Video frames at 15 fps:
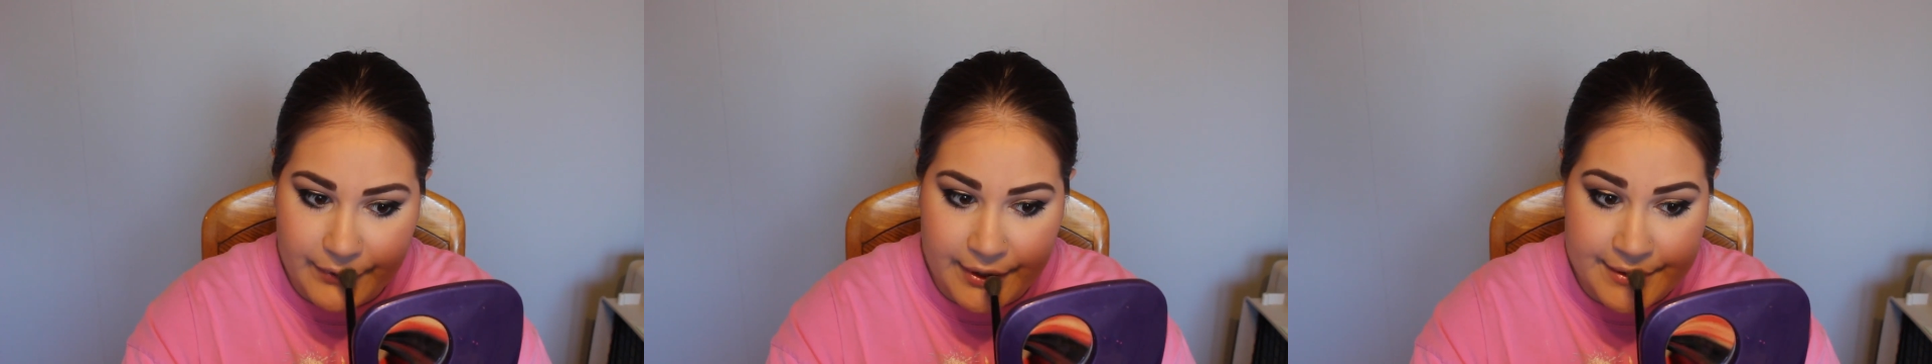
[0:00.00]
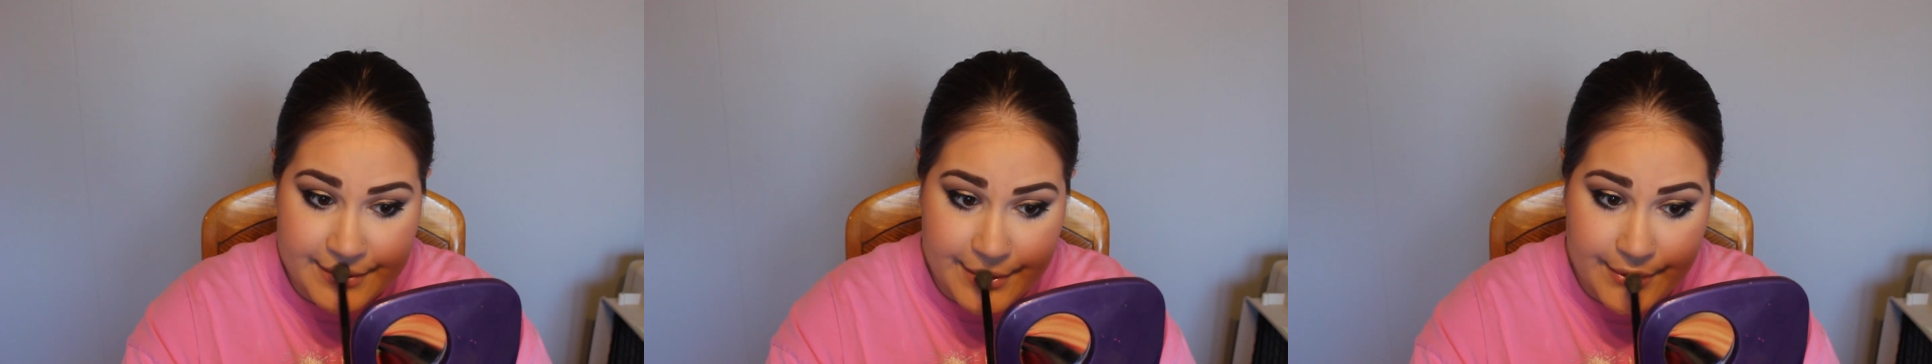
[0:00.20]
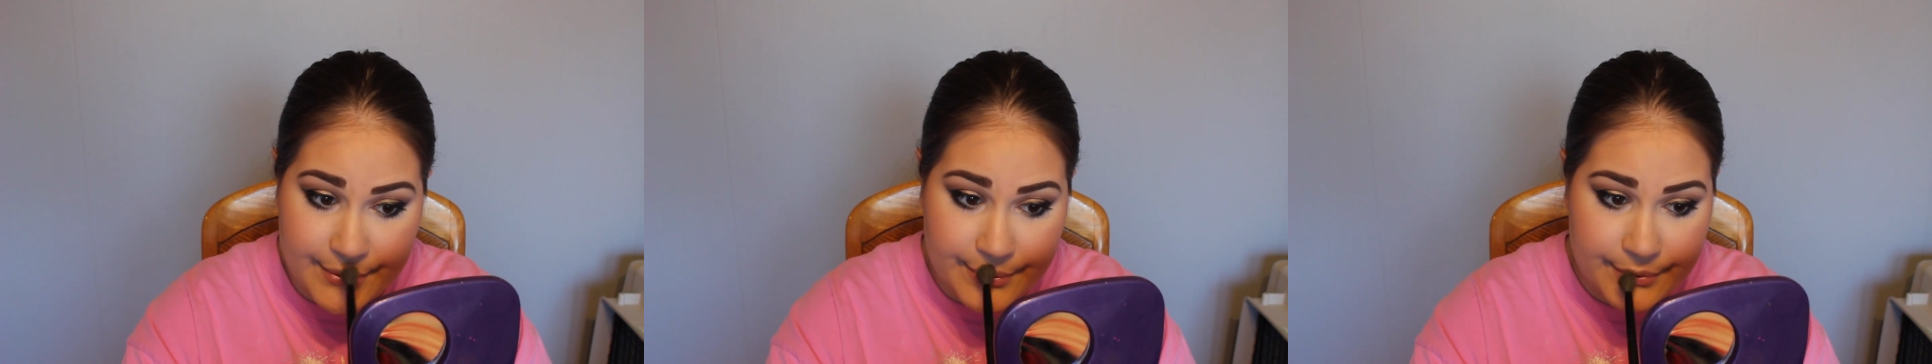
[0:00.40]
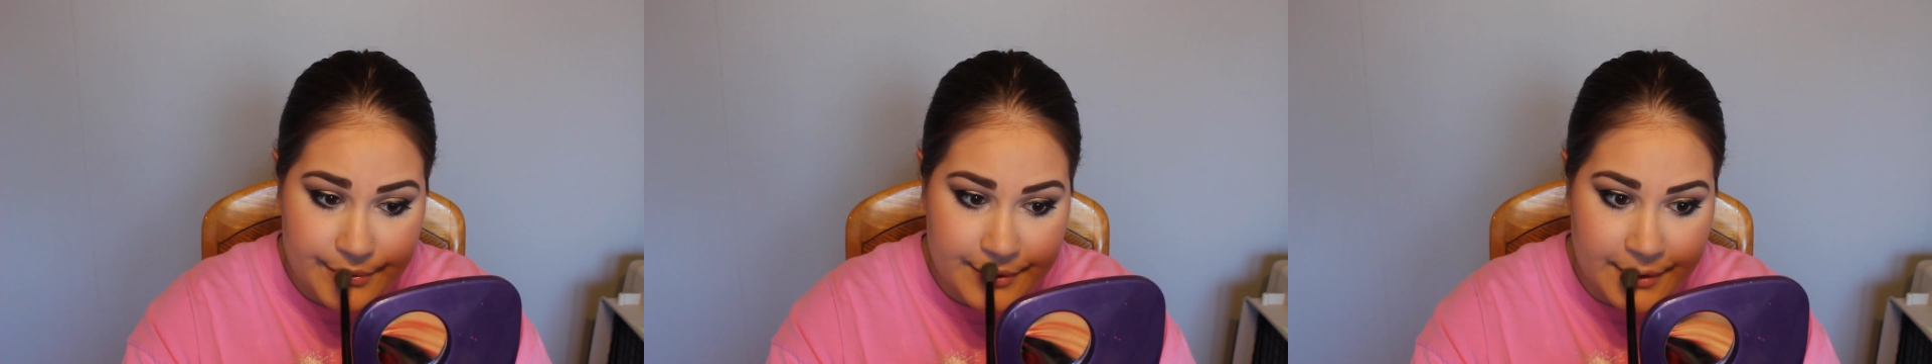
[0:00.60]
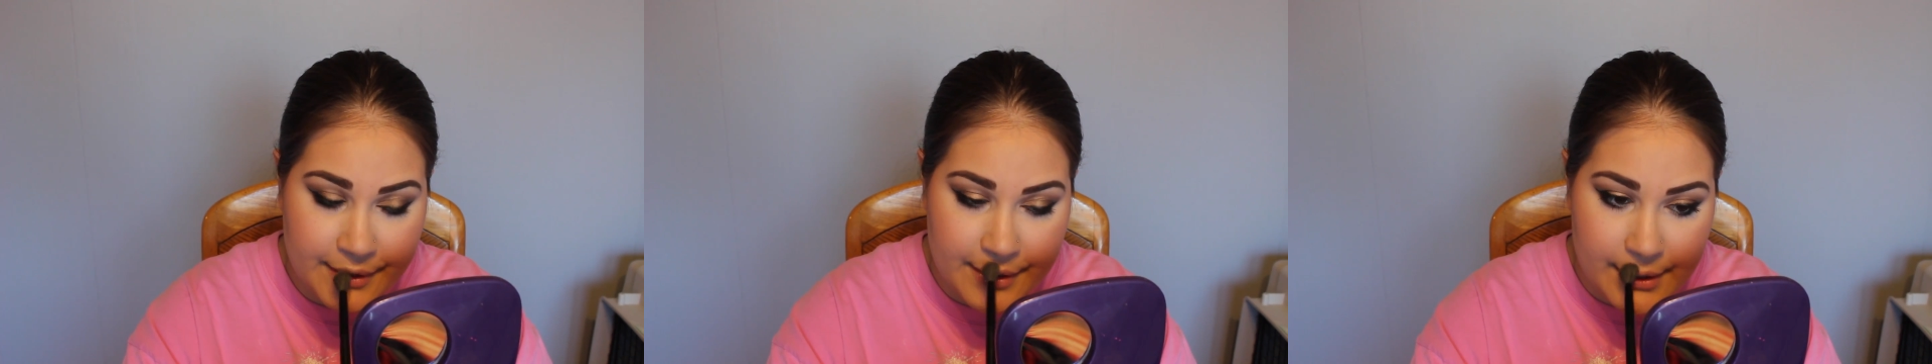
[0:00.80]
it's
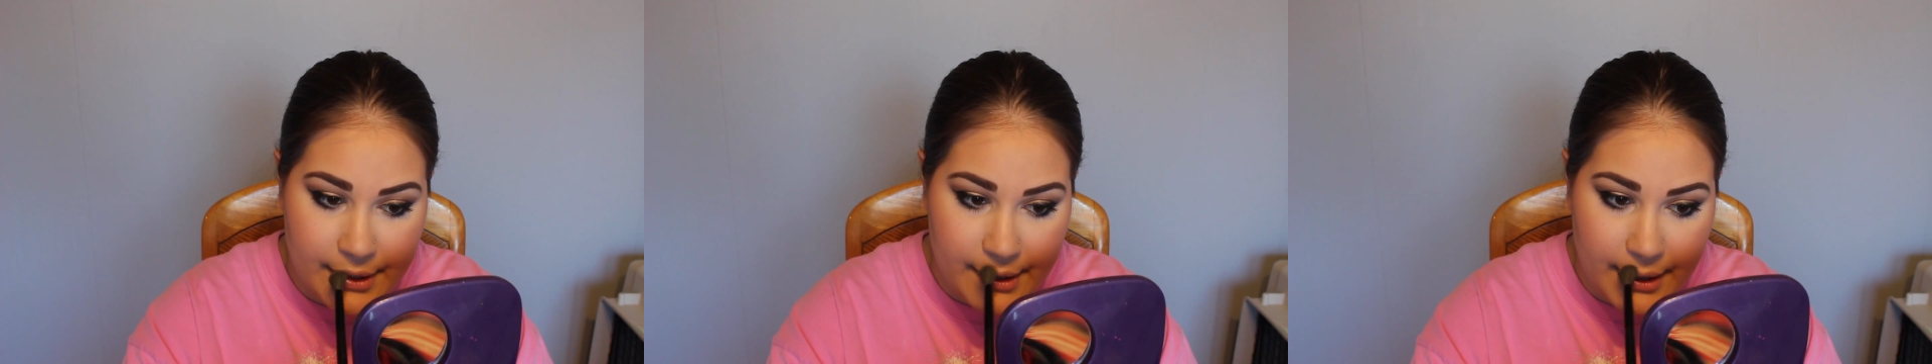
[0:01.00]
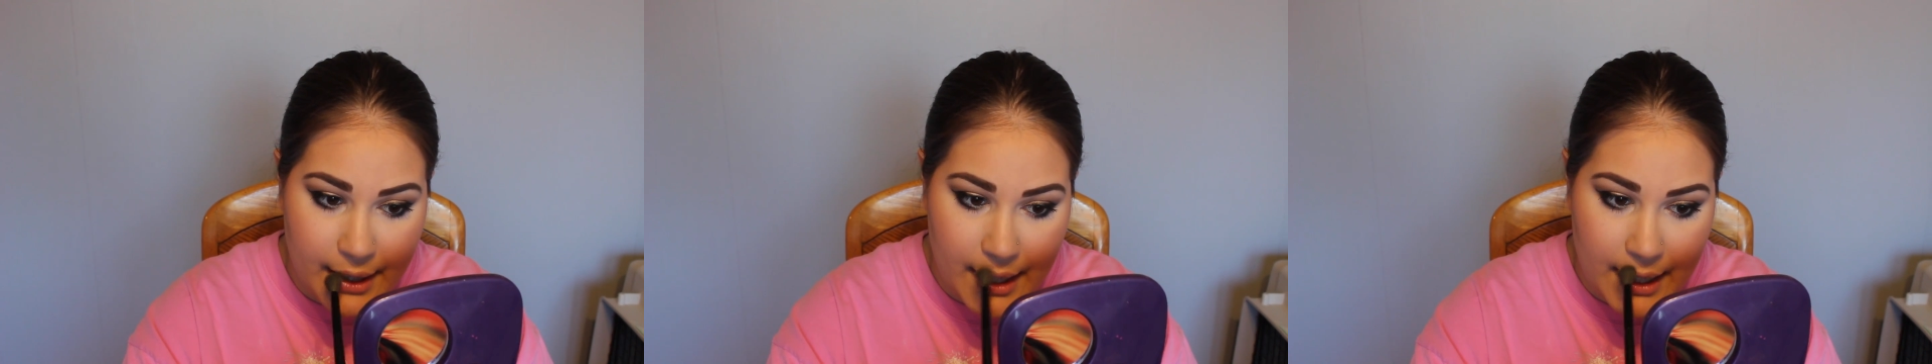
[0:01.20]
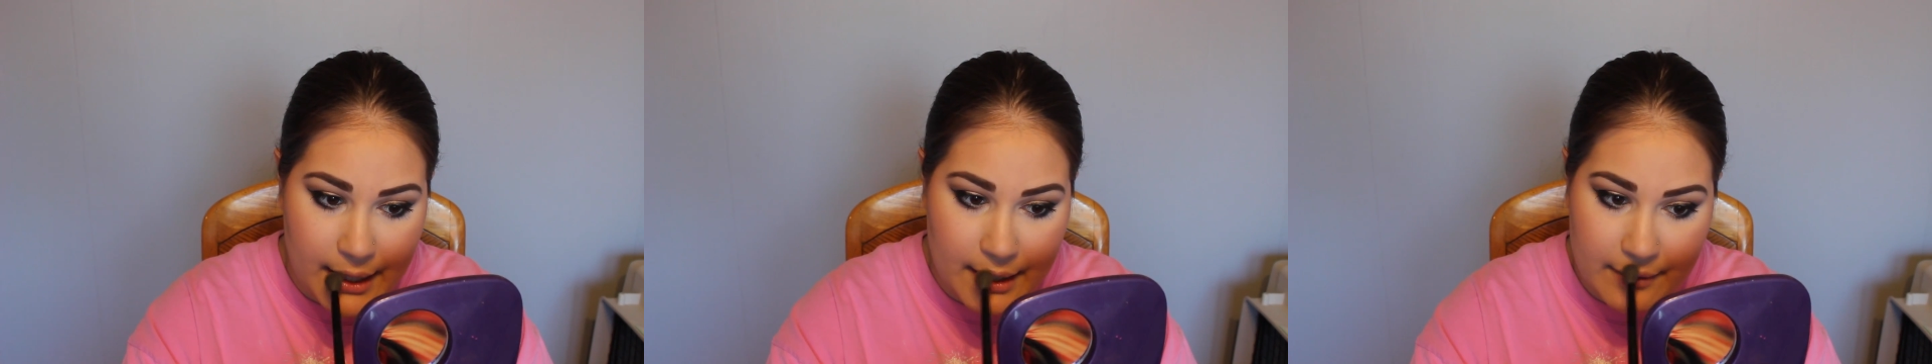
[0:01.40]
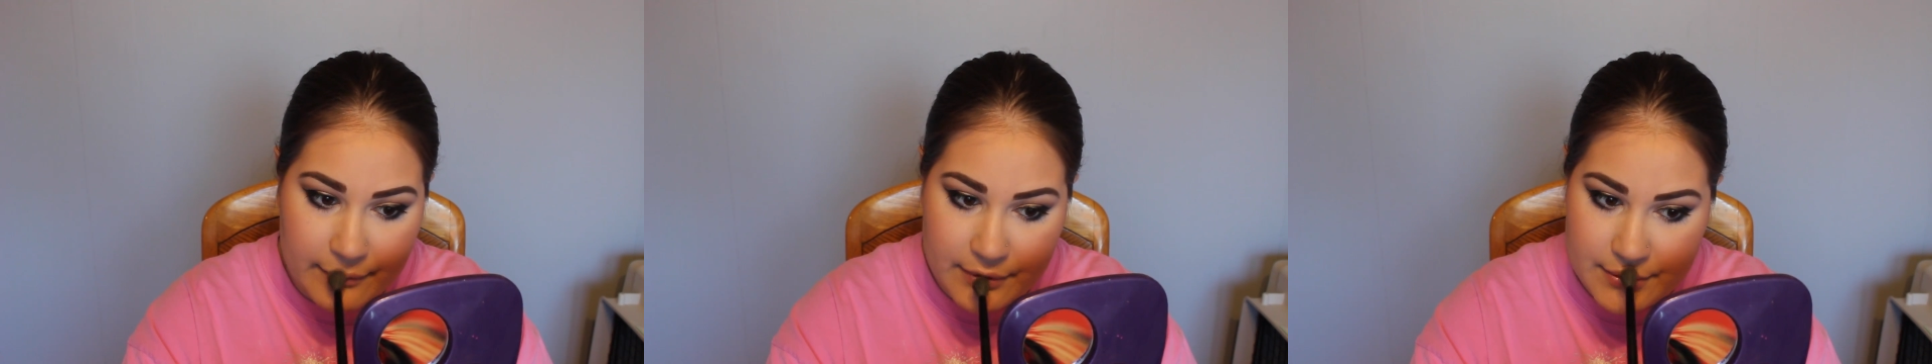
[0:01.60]
old and I've